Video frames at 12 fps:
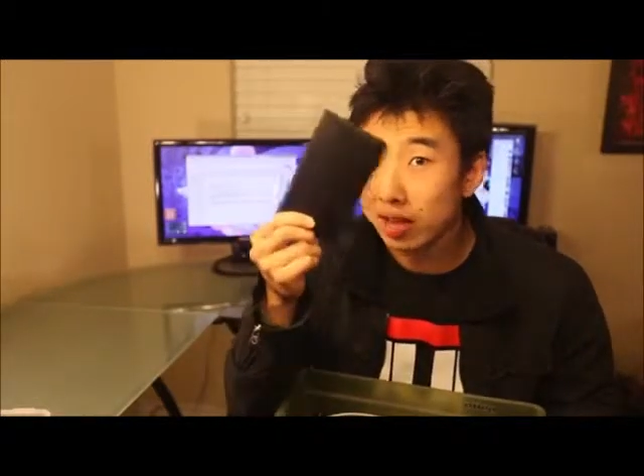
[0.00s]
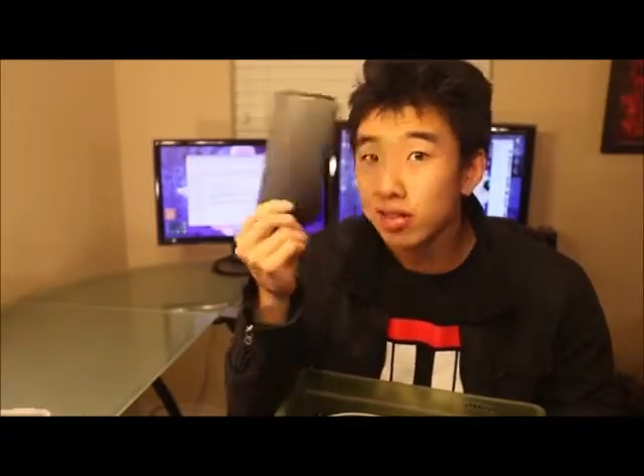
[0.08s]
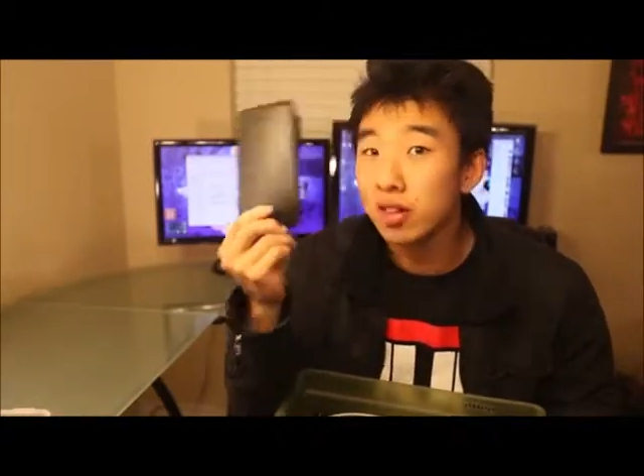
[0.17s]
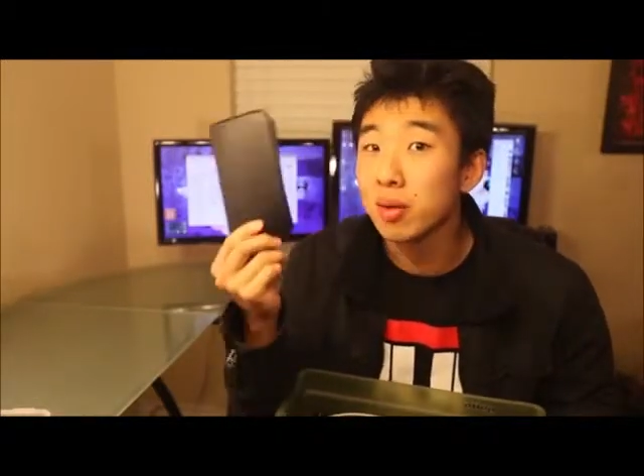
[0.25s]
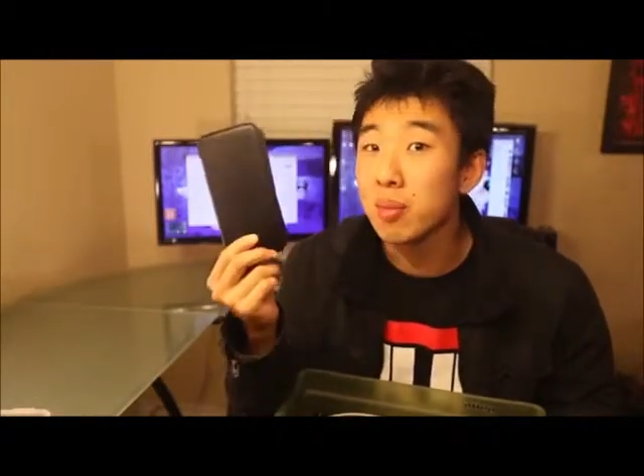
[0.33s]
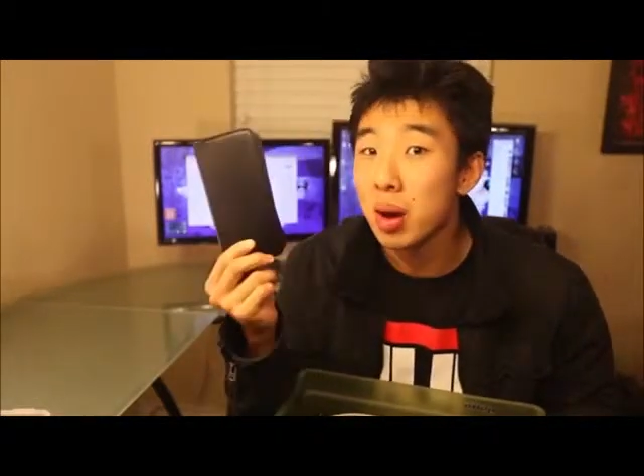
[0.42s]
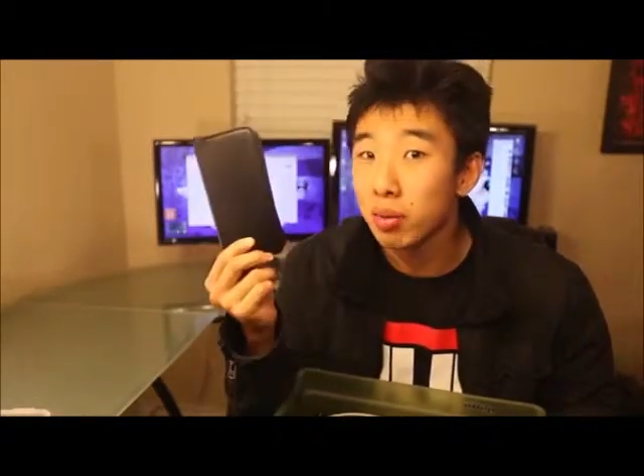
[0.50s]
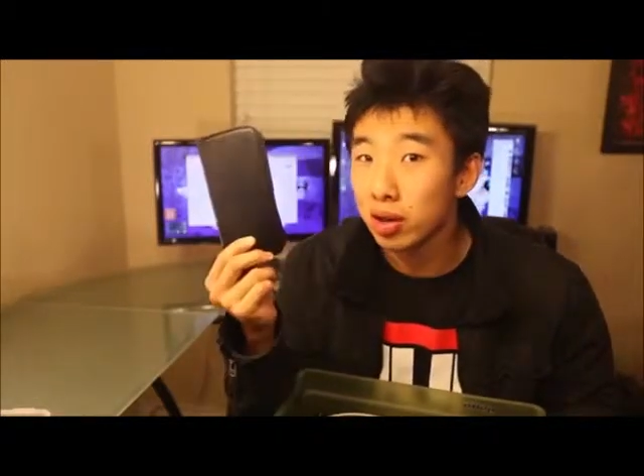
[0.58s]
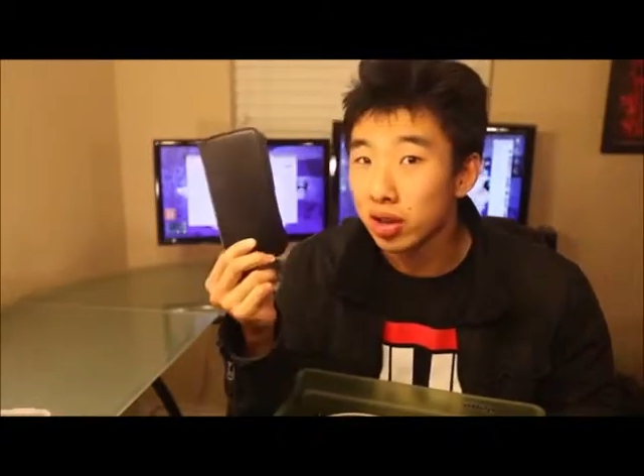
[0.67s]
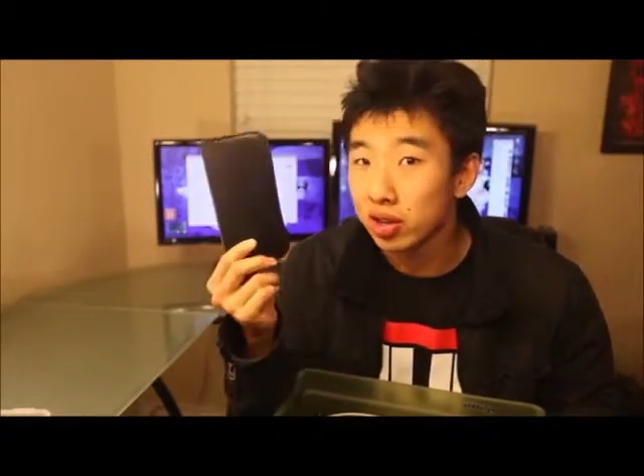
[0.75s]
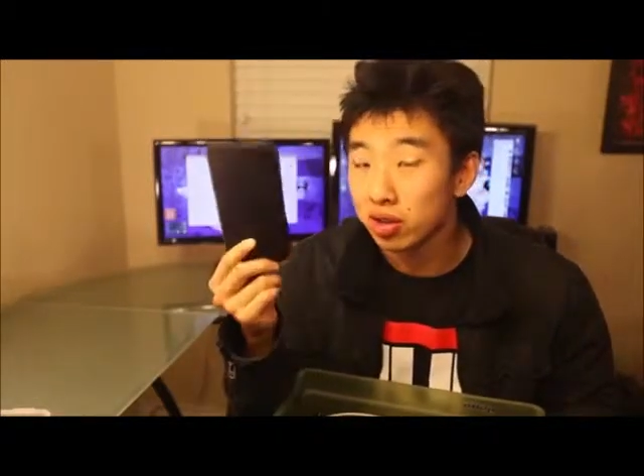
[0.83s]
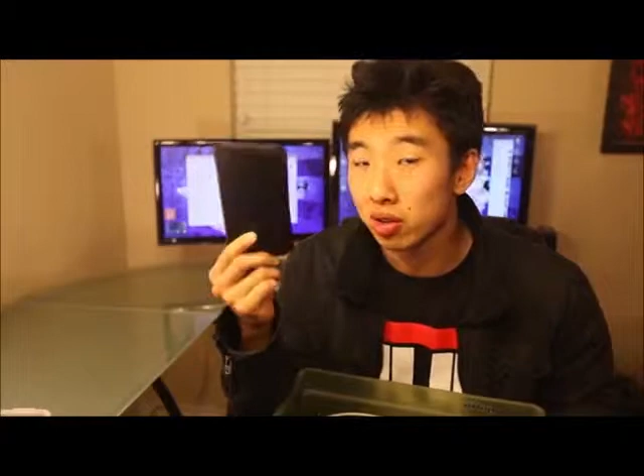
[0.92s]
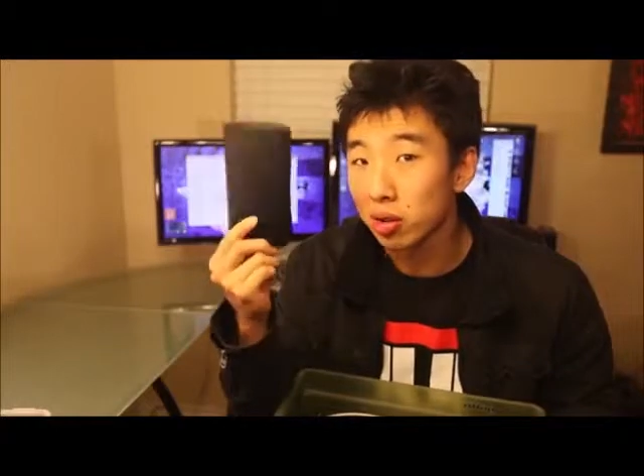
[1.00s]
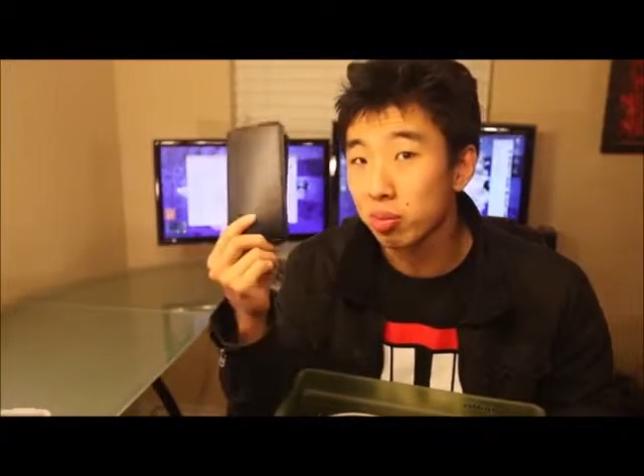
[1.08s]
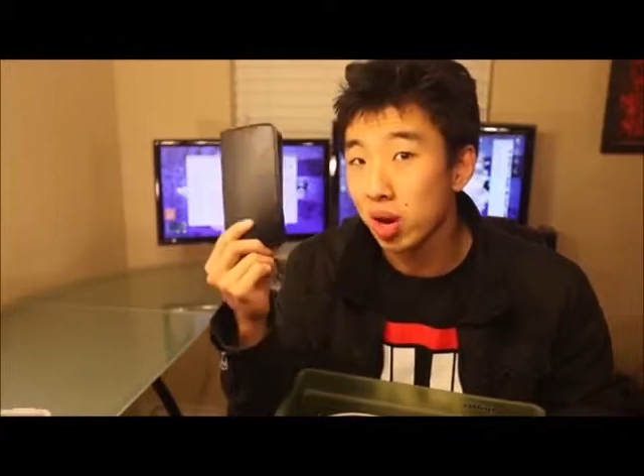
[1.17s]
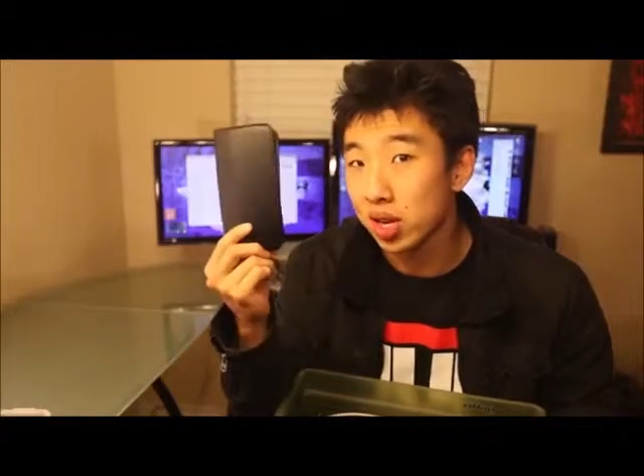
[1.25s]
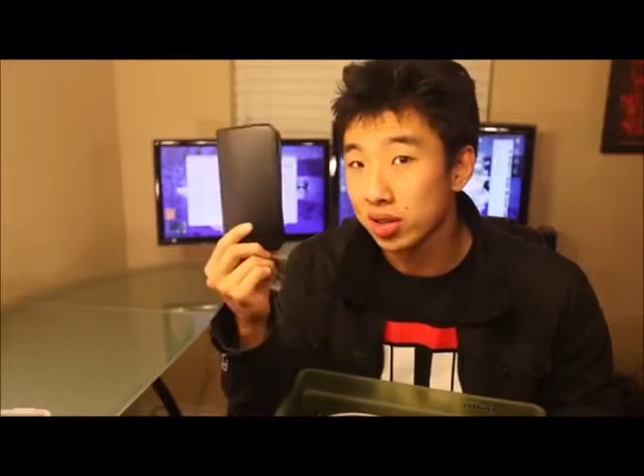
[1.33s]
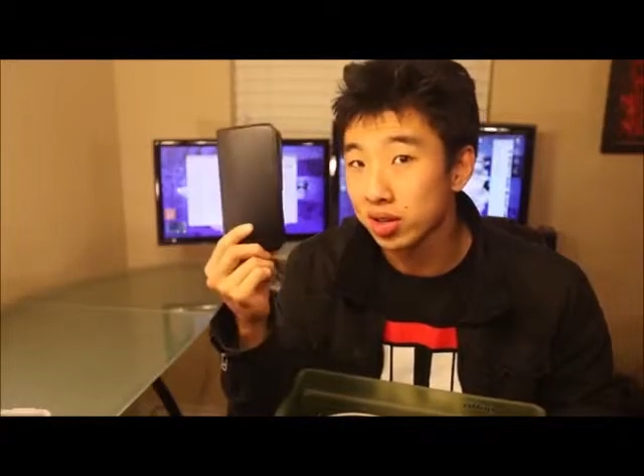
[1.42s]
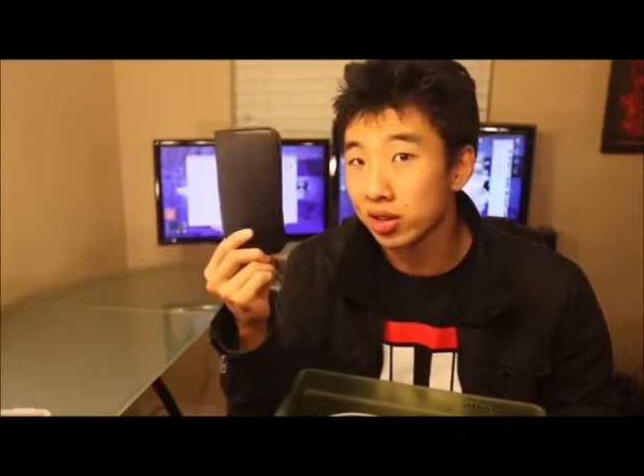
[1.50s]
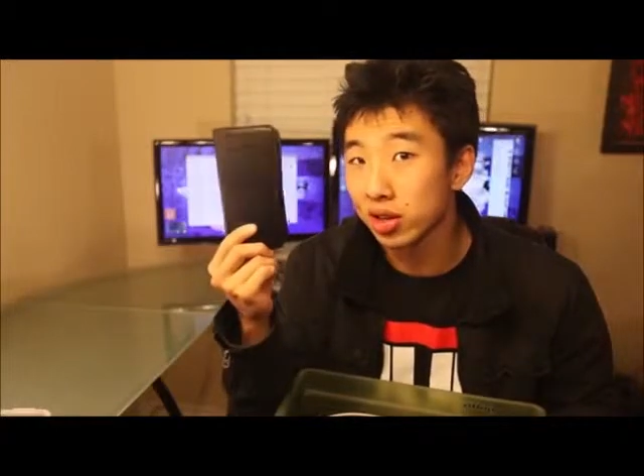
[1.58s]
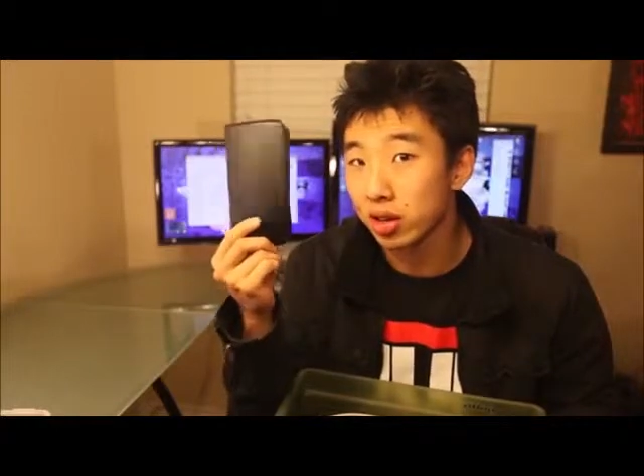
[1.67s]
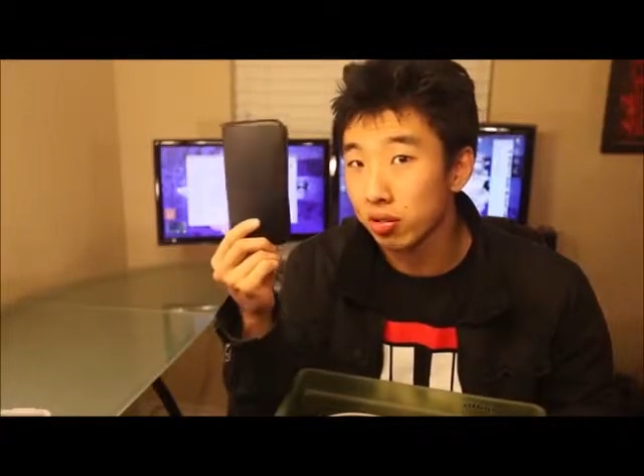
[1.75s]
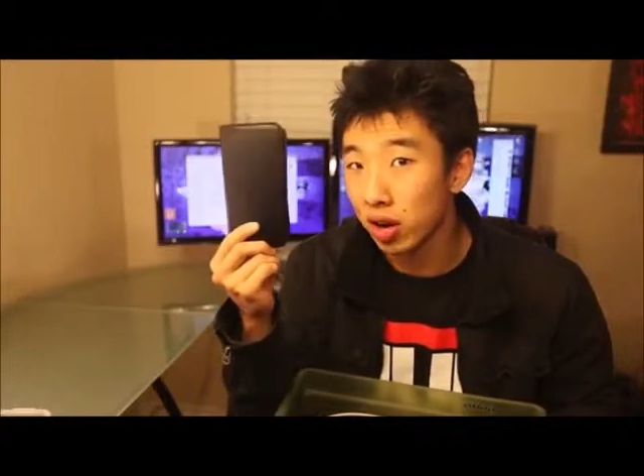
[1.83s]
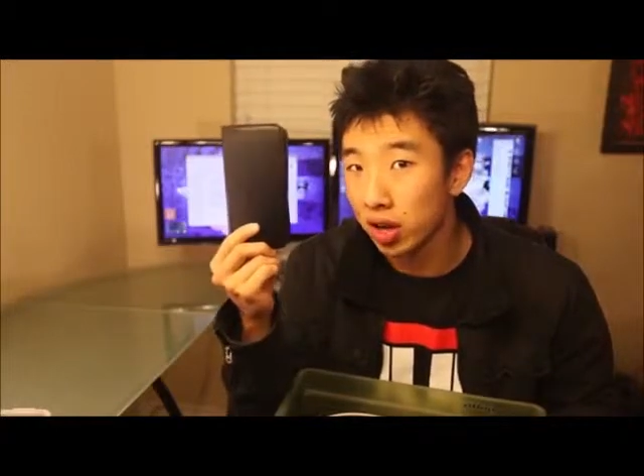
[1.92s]
into the memory so the
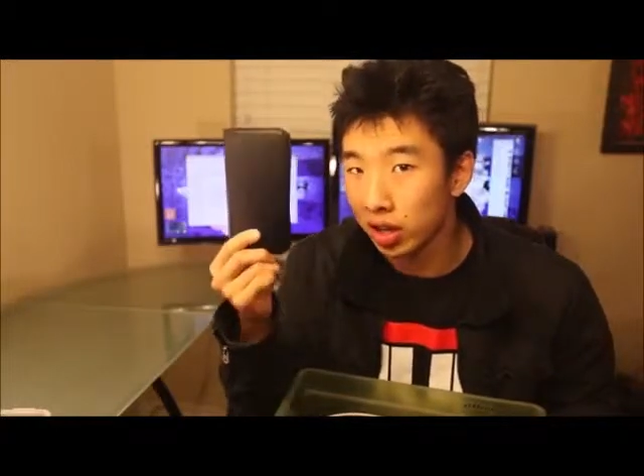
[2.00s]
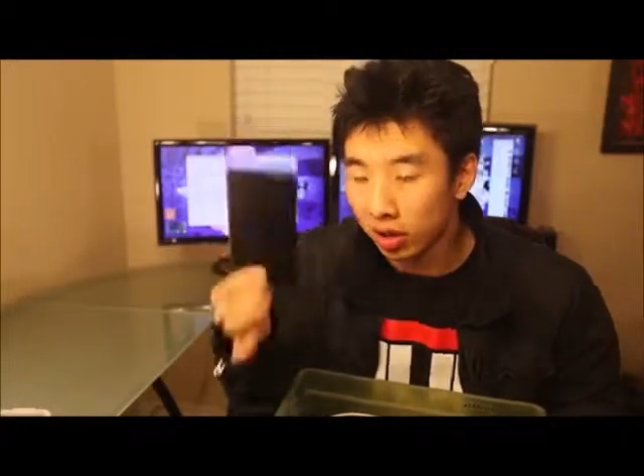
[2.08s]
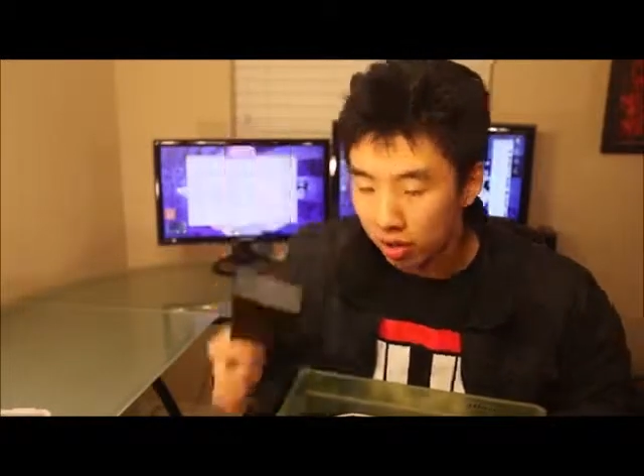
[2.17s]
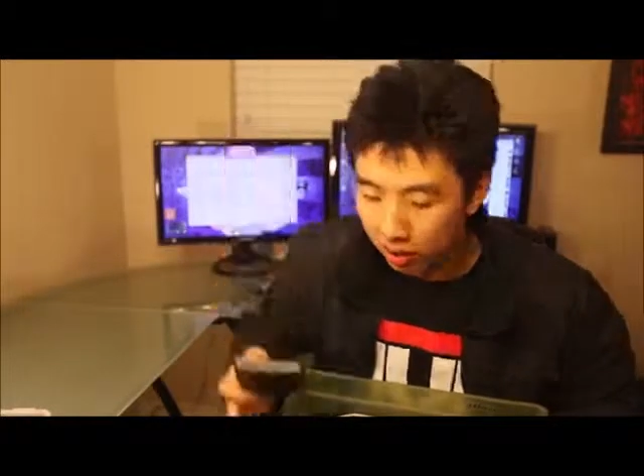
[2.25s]
processor can run it.